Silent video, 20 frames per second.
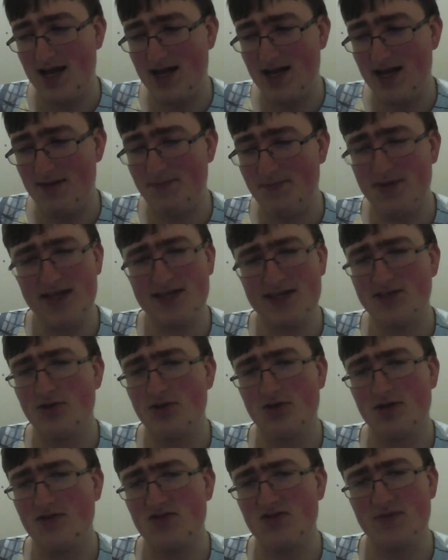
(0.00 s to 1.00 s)
But that's not
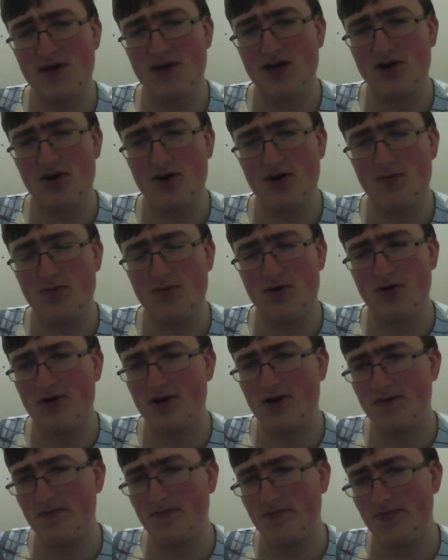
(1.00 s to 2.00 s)
enough to make a card
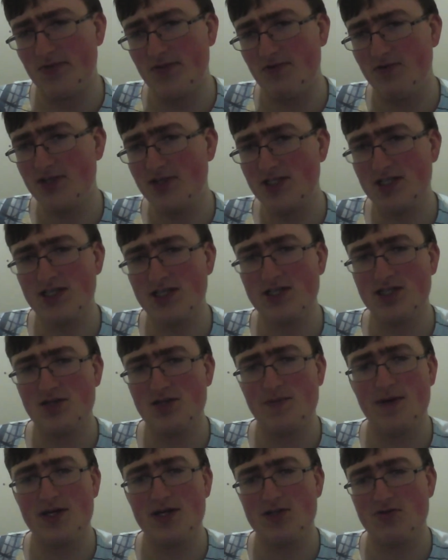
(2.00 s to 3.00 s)
broken. The reason this is the
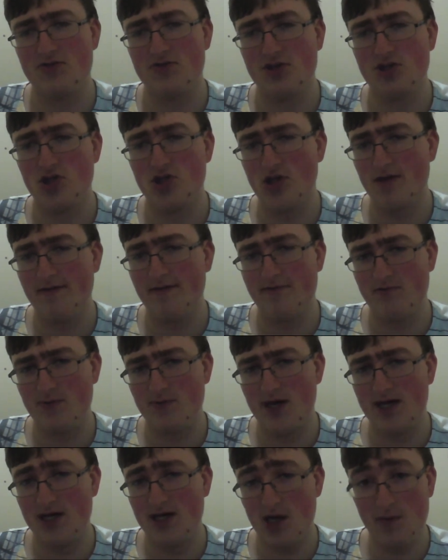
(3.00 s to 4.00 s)
best creature they've ever
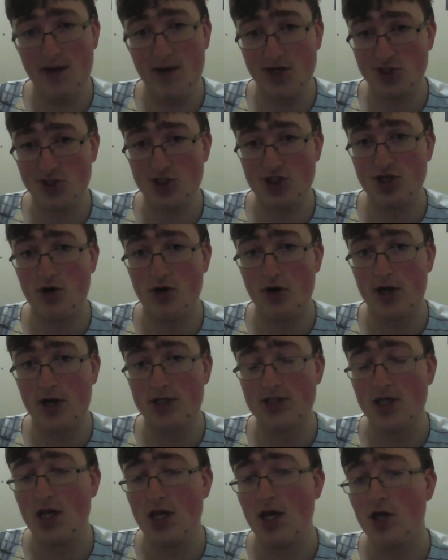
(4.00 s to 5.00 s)
made, and I'm actually serious,